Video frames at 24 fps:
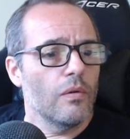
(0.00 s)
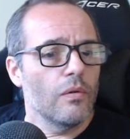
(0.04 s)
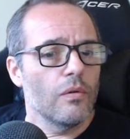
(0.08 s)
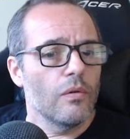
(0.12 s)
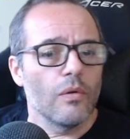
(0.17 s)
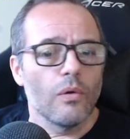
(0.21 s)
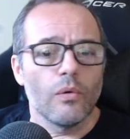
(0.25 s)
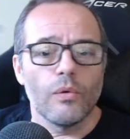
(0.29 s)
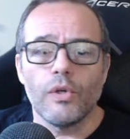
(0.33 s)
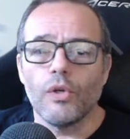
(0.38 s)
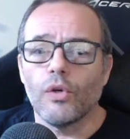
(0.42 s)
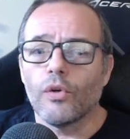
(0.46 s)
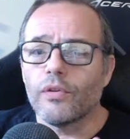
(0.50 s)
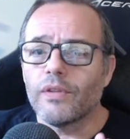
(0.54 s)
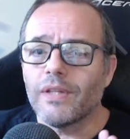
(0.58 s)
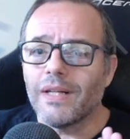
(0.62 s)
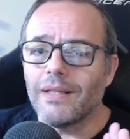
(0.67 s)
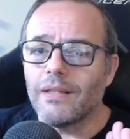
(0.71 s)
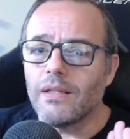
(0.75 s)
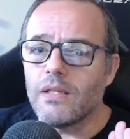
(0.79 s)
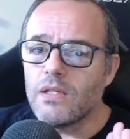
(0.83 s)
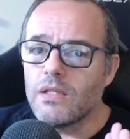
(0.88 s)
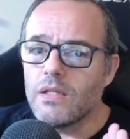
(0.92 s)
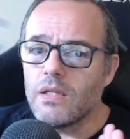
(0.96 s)
So your
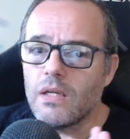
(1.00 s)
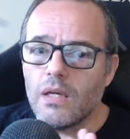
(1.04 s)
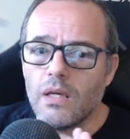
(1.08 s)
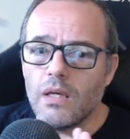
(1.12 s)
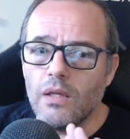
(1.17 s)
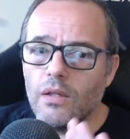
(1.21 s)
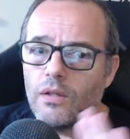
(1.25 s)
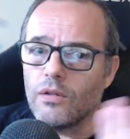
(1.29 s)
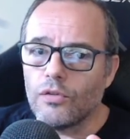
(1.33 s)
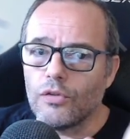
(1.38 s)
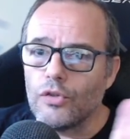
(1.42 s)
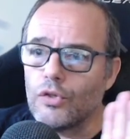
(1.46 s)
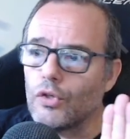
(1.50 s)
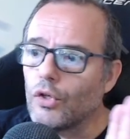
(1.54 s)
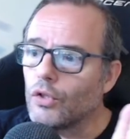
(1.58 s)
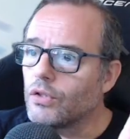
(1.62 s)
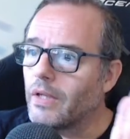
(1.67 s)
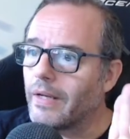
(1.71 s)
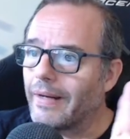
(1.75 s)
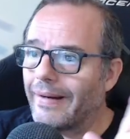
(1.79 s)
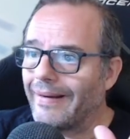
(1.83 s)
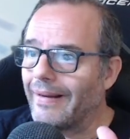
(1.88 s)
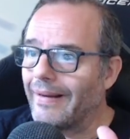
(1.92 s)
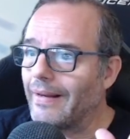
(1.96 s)
strategy is
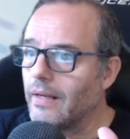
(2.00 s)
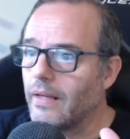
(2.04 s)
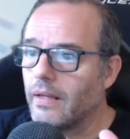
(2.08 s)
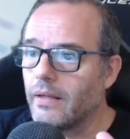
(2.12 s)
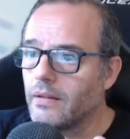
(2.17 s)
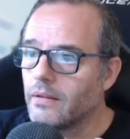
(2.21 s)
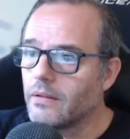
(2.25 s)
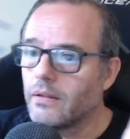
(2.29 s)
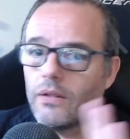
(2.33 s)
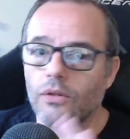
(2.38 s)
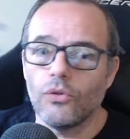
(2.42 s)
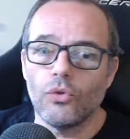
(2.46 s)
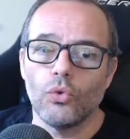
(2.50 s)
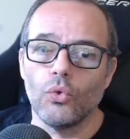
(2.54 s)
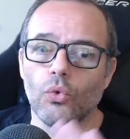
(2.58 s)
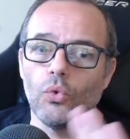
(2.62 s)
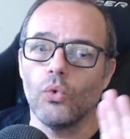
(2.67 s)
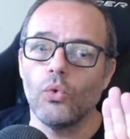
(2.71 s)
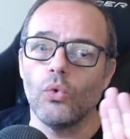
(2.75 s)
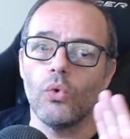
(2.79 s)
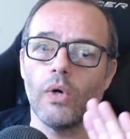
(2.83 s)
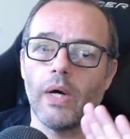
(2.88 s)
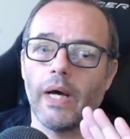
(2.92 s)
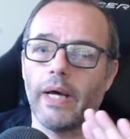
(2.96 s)
not related
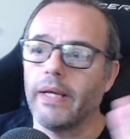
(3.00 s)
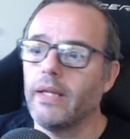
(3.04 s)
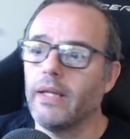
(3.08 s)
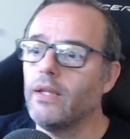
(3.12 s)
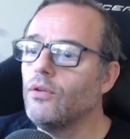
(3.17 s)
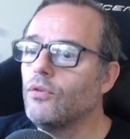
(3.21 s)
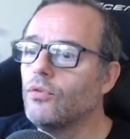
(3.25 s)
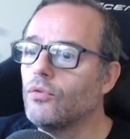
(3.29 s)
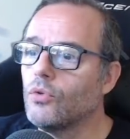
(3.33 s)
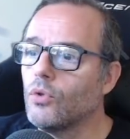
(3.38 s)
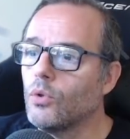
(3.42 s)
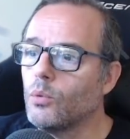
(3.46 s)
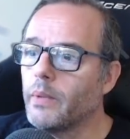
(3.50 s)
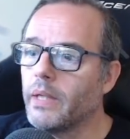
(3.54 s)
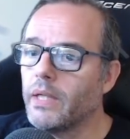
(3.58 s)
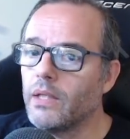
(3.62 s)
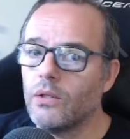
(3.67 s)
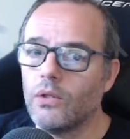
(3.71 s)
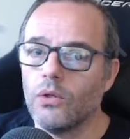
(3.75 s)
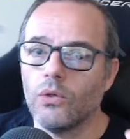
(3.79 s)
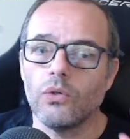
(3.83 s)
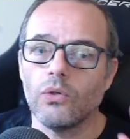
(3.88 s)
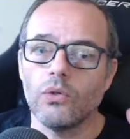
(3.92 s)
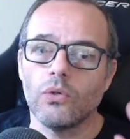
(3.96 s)
to an
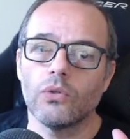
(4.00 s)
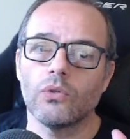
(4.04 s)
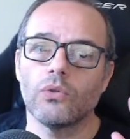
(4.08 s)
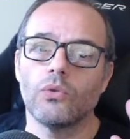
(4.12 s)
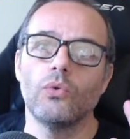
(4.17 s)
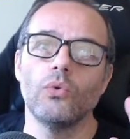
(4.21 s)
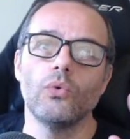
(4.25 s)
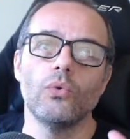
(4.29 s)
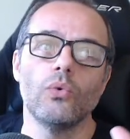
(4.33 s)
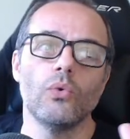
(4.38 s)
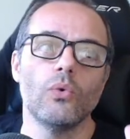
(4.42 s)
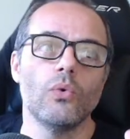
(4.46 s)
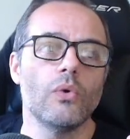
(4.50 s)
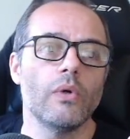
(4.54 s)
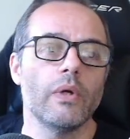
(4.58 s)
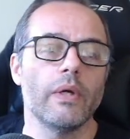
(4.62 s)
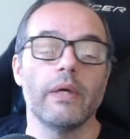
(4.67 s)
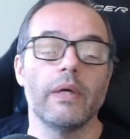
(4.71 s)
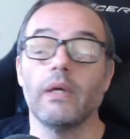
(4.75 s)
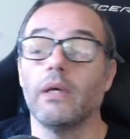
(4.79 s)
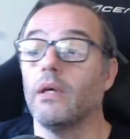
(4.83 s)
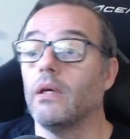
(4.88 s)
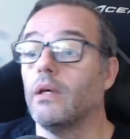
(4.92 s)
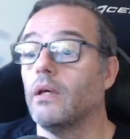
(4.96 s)
instrument or to
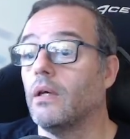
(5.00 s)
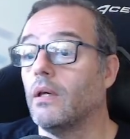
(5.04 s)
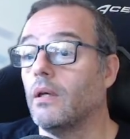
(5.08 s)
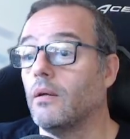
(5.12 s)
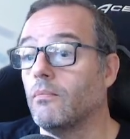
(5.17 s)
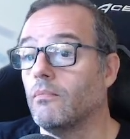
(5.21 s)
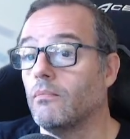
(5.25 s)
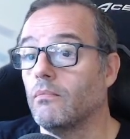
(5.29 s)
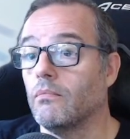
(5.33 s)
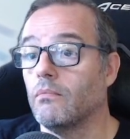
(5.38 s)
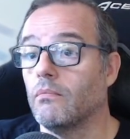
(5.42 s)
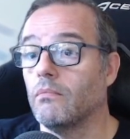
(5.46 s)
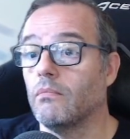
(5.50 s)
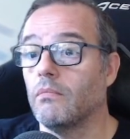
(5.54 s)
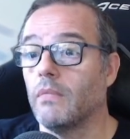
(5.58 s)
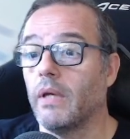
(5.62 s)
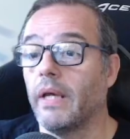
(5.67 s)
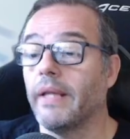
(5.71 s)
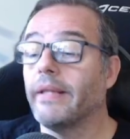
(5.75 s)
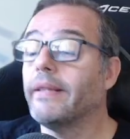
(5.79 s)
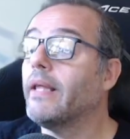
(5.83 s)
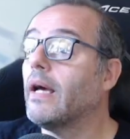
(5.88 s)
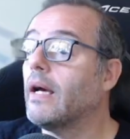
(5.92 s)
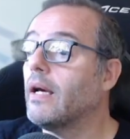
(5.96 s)

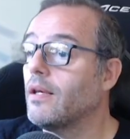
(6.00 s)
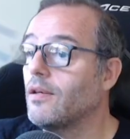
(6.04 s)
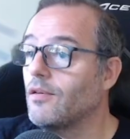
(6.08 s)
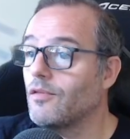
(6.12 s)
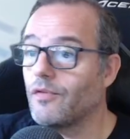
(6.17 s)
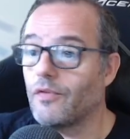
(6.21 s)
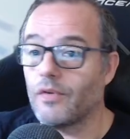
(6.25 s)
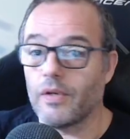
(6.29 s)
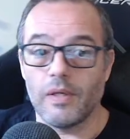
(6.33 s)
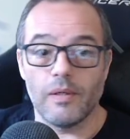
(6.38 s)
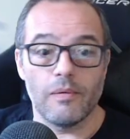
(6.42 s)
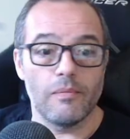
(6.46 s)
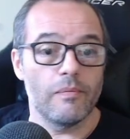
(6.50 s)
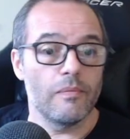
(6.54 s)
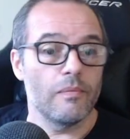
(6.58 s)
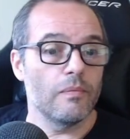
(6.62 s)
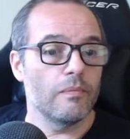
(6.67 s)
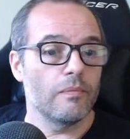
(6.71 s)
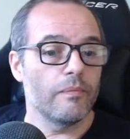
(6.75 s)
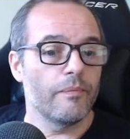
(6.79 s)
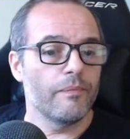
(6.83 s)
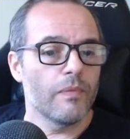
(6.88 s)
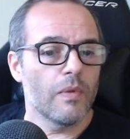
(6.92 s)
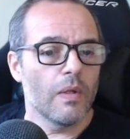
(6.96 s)
a time frame.
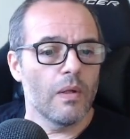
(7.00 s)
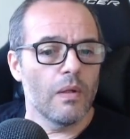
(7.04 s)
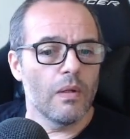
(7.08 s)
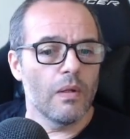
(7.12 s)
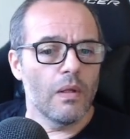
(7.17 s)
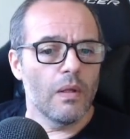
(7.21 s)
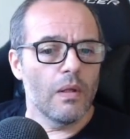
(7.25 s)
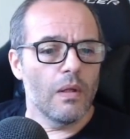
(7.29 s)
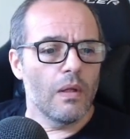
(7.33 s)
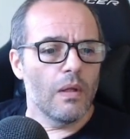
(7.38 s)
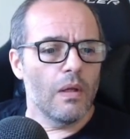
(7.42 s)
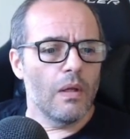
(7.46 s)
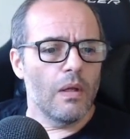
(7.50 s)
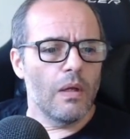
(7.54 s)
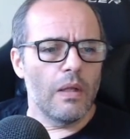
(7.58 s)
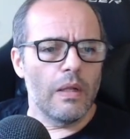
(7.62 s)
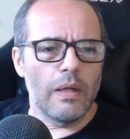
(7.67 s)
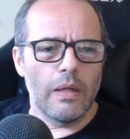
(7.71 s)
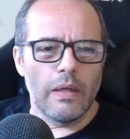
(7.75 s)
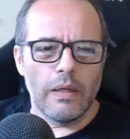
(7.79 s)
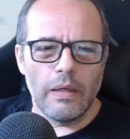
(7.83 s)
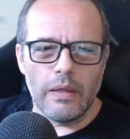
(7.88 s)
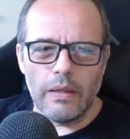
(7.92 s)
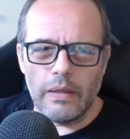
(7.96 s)

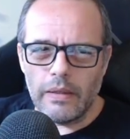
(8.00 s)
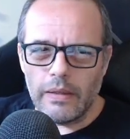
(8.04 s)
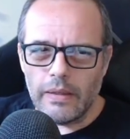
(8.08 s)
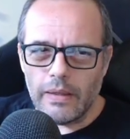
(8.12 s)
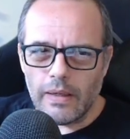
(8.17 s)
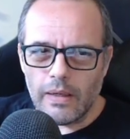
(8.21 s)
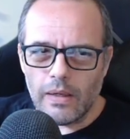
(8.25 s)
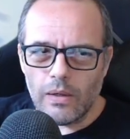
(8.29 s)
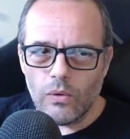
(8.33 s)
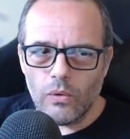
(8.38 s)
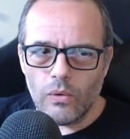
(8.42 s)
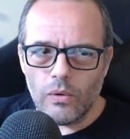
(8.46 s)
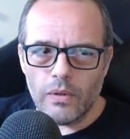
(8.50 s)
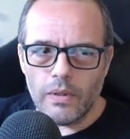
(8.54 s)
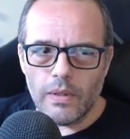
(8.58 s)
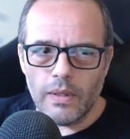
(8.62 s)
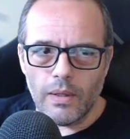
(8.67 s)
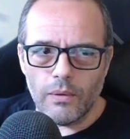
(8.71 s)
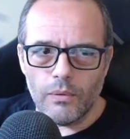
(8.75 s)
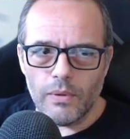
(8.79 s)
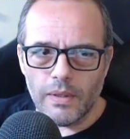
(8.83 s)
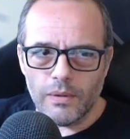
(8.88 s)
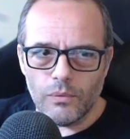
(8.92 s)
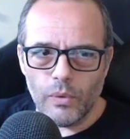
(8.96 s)
Now
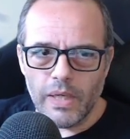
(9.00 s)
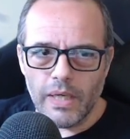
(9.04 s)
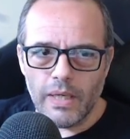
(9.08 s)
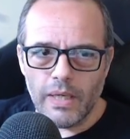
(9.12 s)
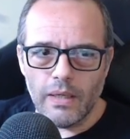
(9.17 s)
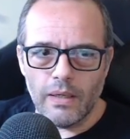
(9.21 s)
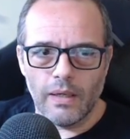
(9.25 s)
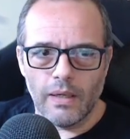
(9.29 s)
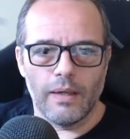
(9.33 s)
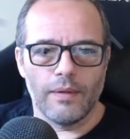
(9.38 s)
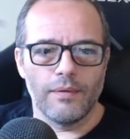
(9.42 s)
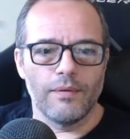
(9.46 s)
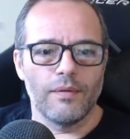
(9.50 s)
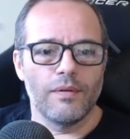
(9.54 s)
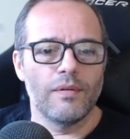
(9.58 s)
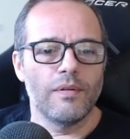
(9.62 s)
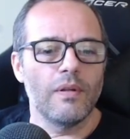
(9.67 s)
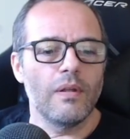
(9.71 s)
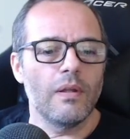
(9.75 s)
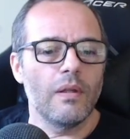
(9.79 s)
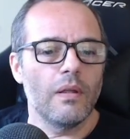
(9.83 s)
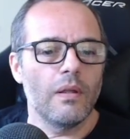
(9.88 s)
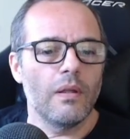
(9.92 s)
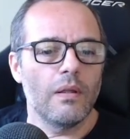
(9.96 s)
that we can
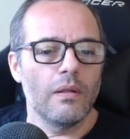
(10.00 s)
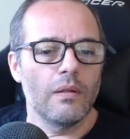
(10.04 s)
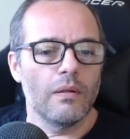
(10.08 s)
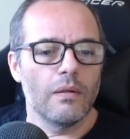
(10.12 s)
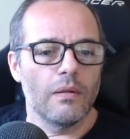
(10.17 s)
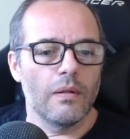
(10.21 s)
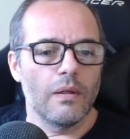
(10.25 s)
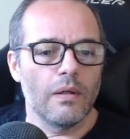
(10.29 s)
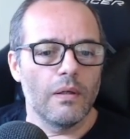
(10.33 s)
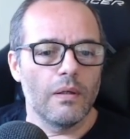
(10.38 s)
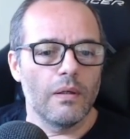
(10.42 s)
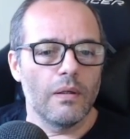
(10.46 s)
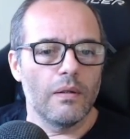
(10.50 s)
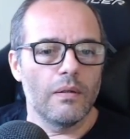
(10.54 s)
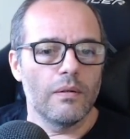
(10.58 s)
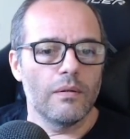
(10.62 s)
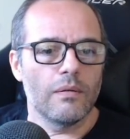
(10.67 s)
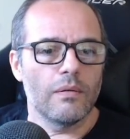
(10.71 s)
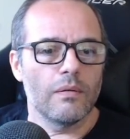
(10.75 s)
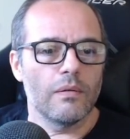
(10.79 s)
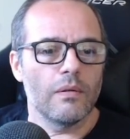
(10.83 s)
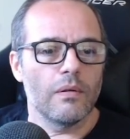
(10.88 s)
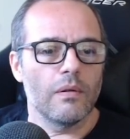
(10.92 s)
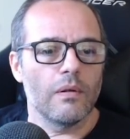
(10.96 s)
see this,